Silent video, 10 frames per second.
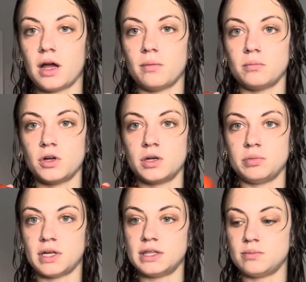I'm gonna
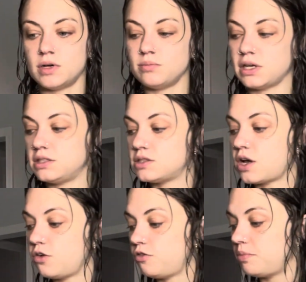blend them up
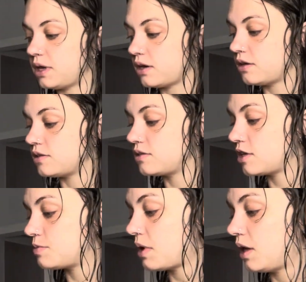myself because
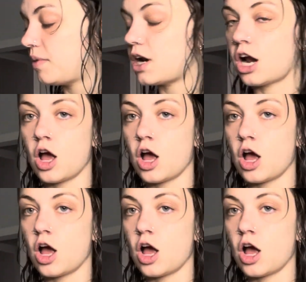it's probably better.